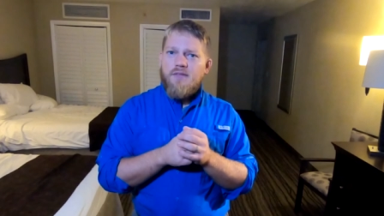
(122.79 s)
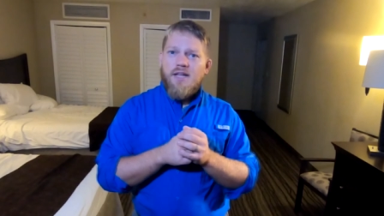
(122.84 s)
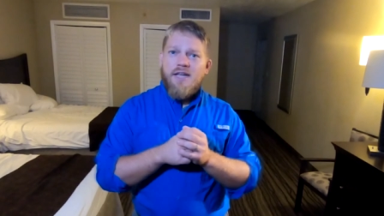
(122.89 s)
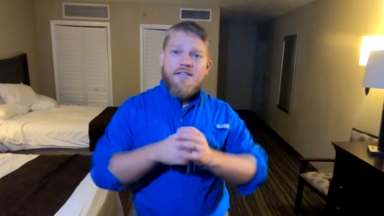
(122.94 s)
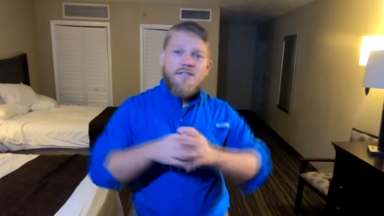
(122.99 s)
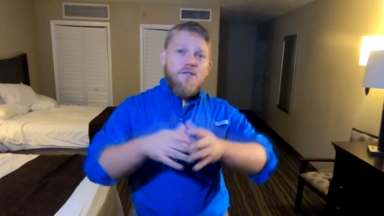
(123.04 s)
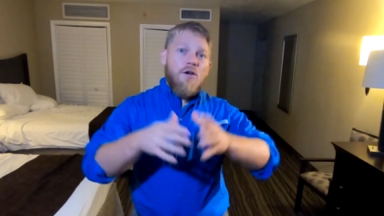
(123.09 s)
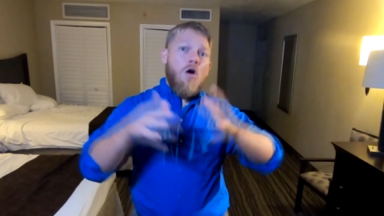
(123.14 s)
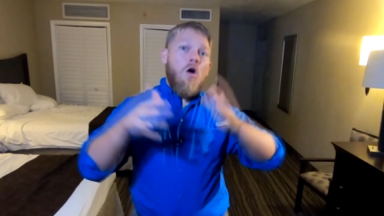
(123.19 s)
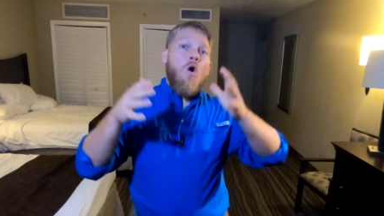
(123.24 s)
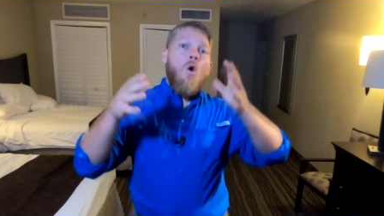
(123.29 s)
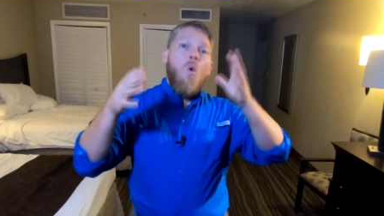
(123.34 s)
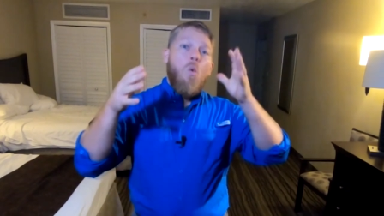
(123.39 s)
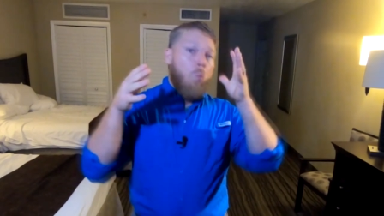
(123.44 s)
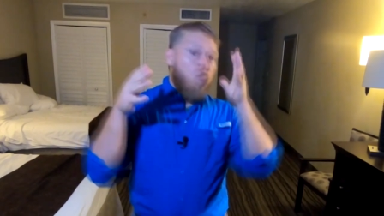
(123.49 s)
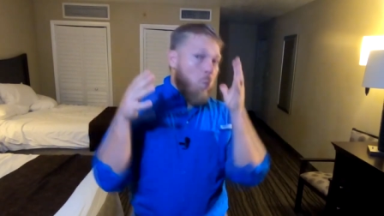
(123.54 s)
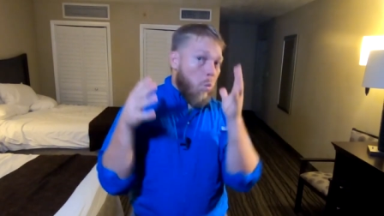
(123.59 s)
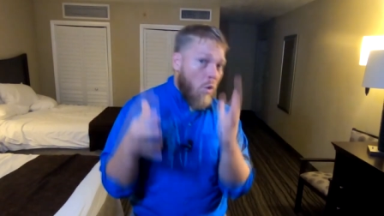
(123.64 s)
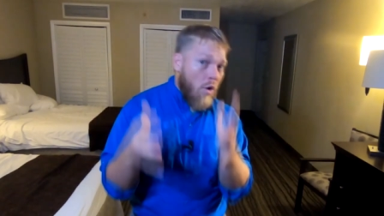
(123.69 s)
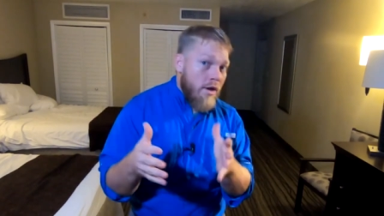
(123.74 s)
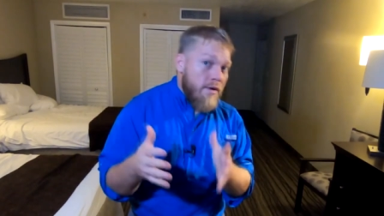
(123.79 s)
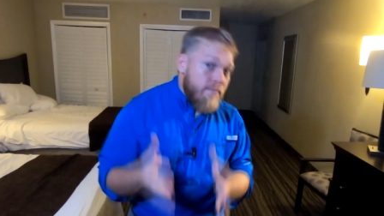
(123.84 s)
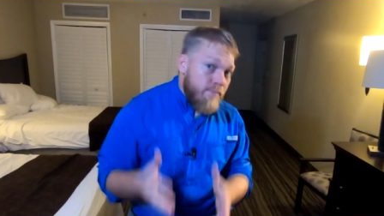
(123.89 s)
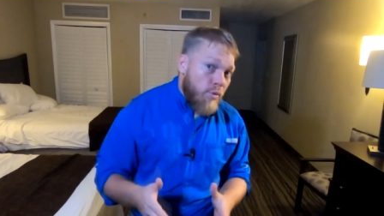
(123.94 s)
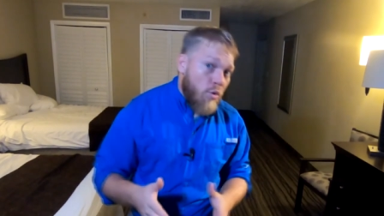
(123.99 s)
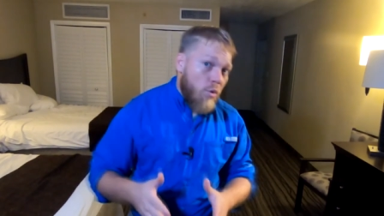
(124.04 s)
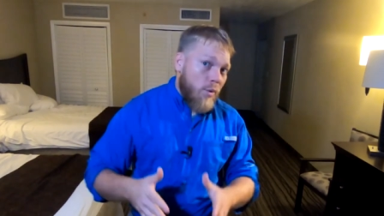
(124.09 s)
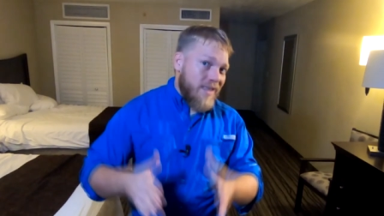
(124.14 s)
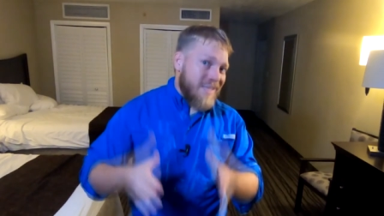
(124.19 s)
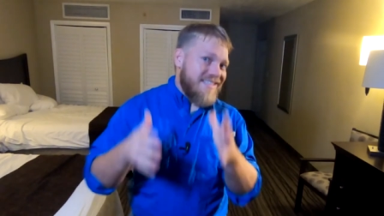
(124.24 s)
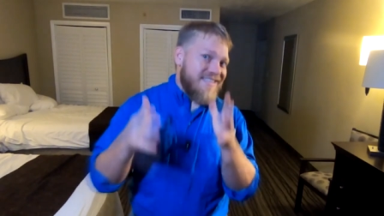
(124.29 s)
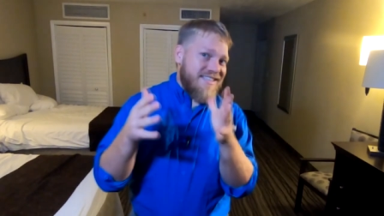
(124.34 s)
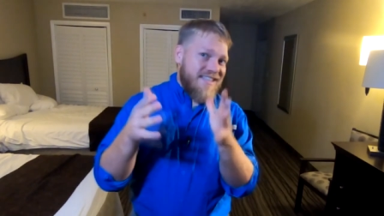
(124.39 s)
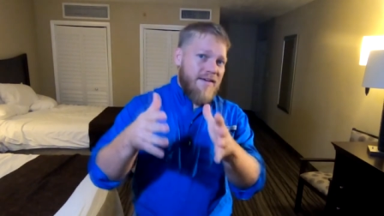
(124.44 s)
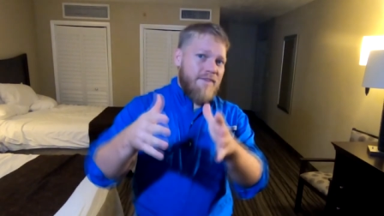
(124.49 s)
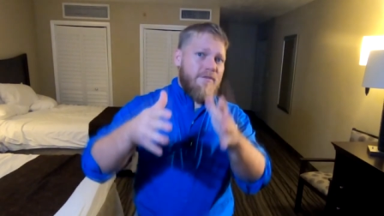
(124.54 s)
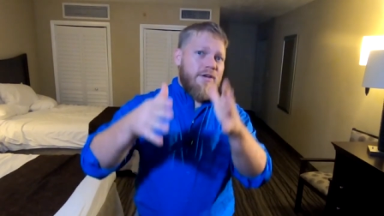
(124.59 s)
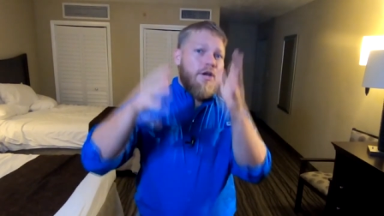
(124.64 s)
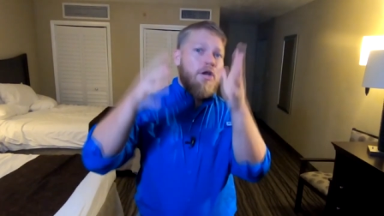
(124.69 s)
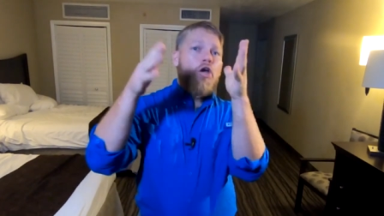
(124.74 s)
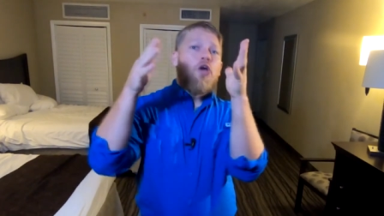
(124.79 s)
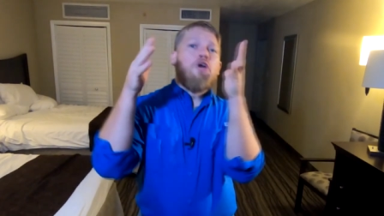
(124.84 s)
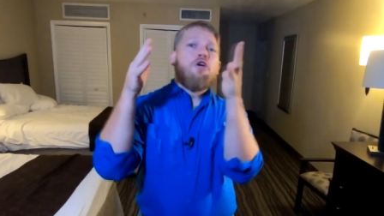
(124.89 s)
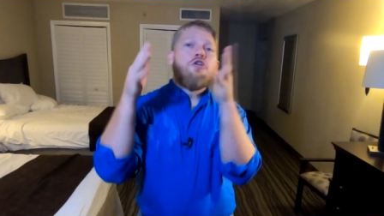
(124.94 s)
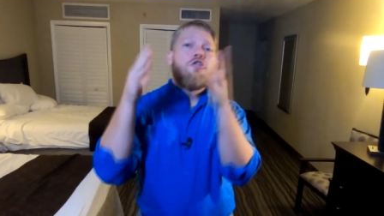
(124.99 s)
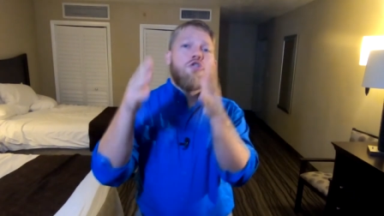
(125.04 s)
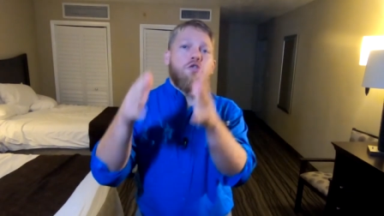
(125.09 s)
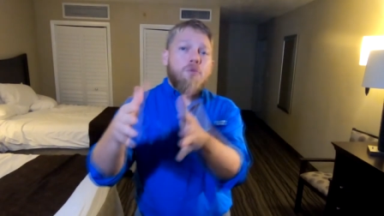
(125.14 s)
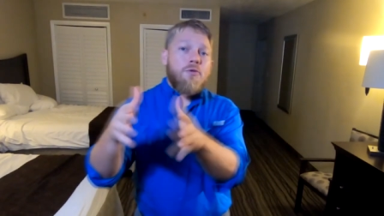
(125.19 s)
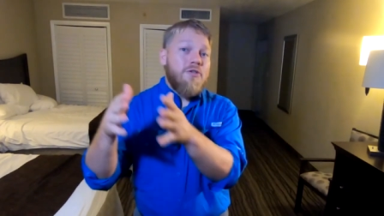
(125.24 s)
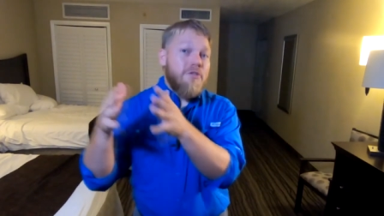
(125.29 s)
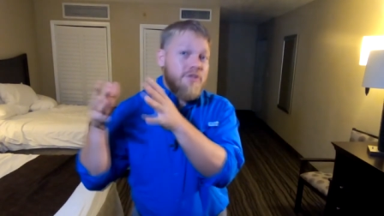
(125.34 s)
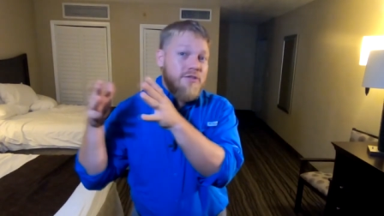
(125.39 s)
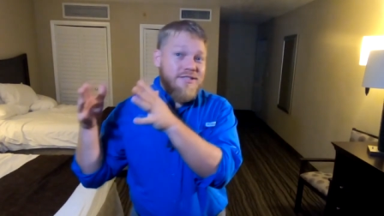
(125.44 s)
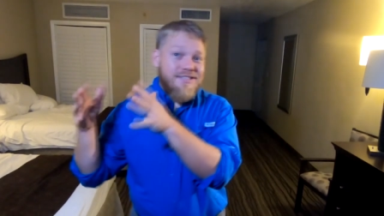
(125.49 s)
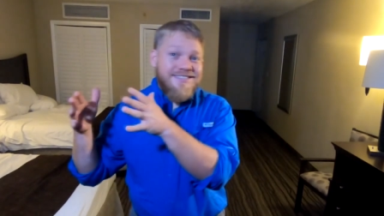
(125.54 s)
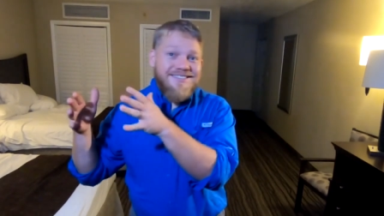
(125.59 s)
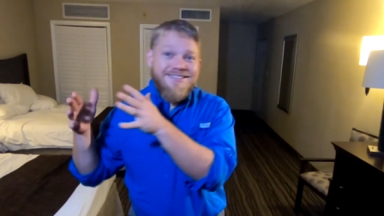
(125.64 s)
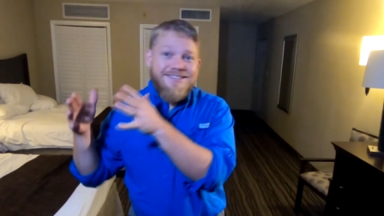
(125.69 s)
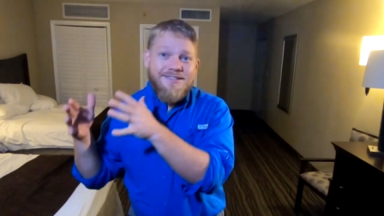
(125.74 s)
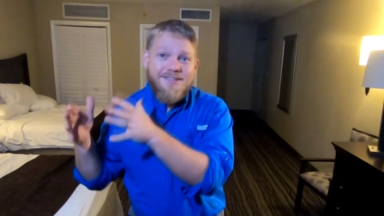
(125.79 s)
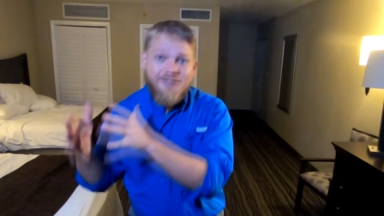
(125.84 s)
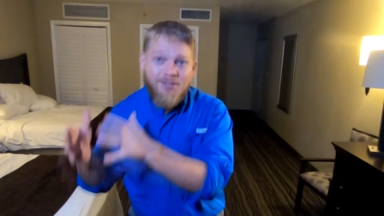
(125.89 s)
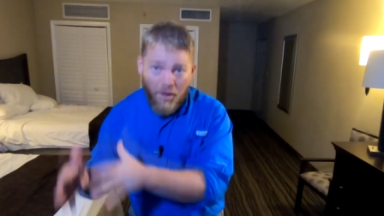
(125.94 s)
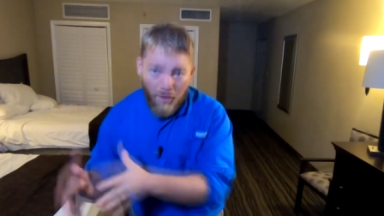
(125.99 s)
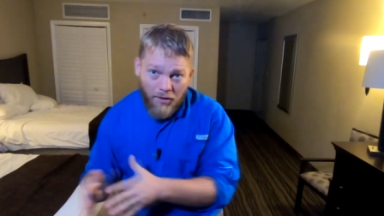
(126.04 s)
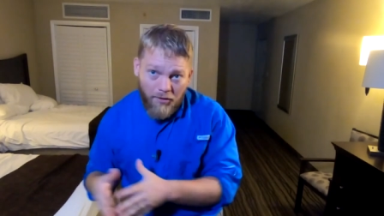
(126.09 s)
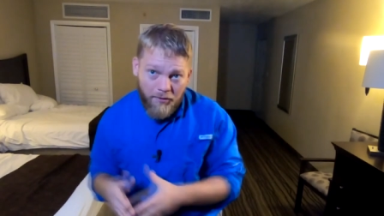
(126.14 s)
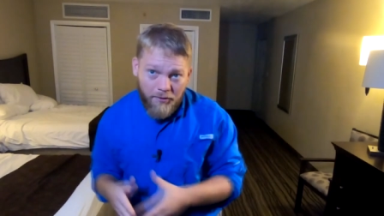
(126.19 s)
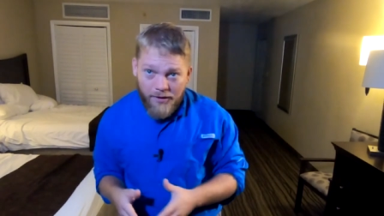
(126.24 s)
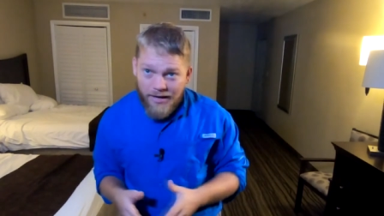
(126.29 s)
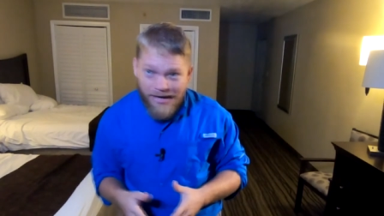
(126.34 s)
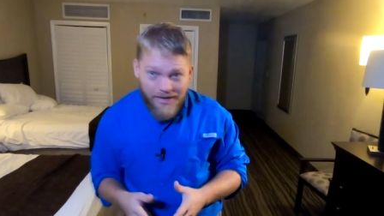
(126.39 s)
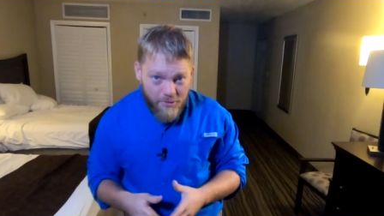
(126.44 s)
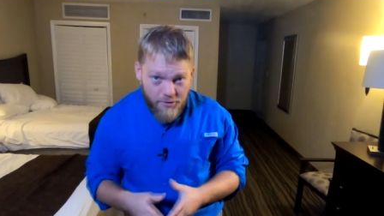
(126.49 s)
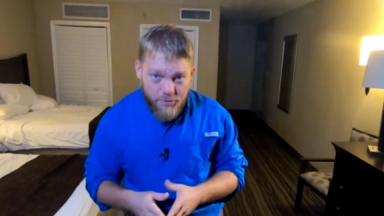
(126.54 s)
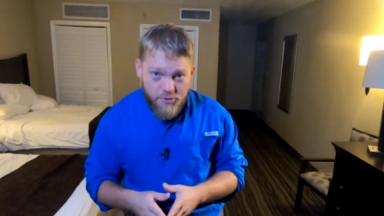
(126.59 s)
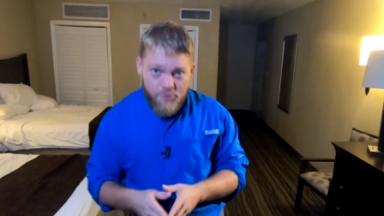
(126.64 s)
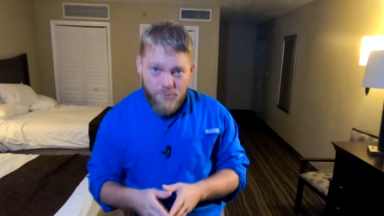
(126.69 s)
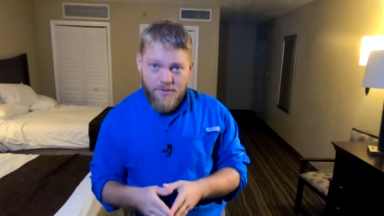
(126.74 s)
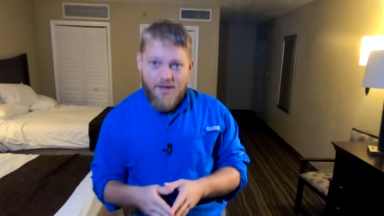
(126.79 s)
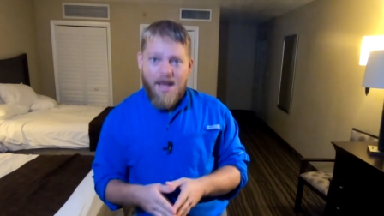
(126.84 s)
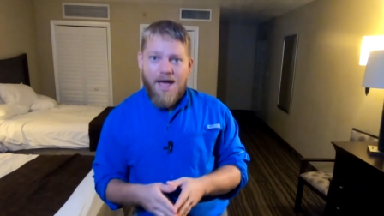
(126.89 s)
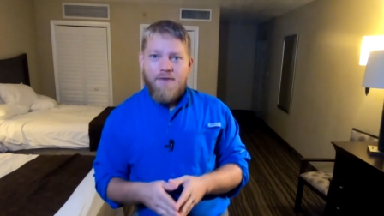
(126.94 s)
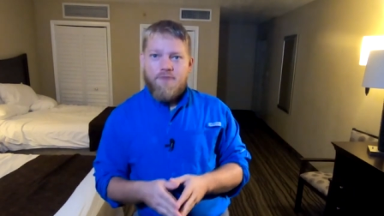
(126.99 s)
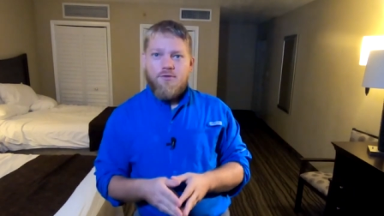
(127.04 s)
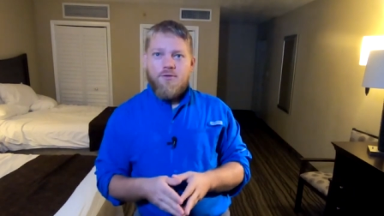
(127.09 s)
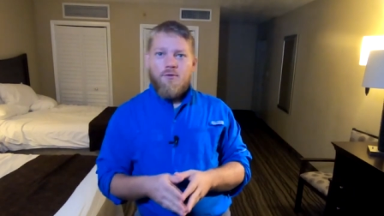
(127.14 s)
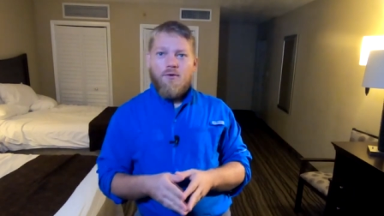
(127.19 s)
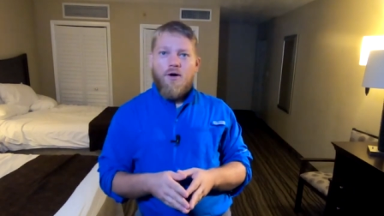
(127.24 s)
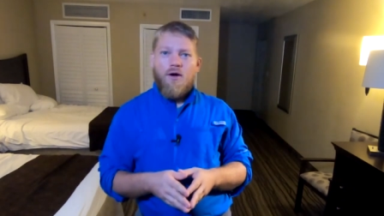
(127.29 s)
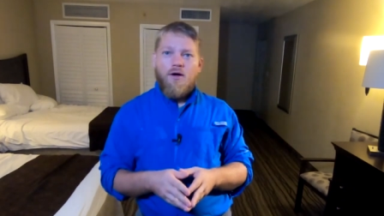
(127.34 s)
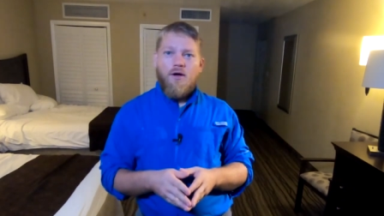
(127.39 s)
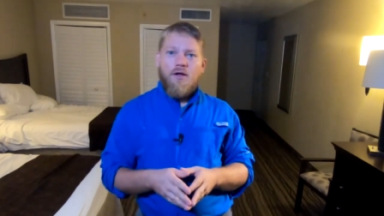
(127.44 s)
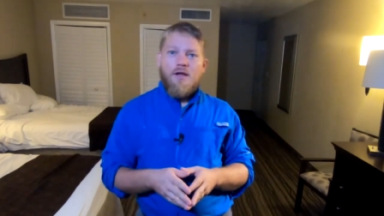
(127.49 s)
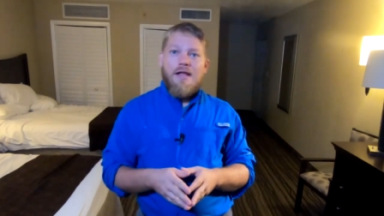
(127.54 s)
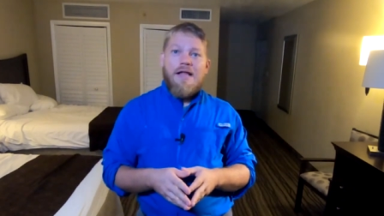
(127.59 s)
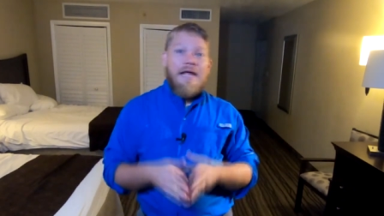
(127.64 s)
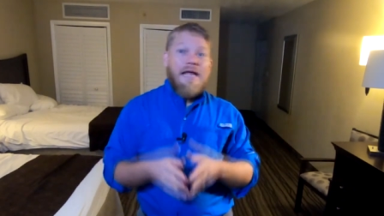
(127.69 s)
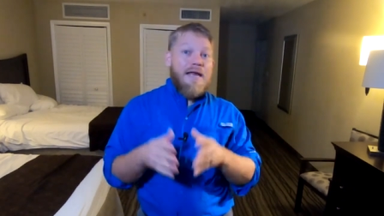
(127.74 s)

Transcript: It's a 1.7 trillion dollar industry after all,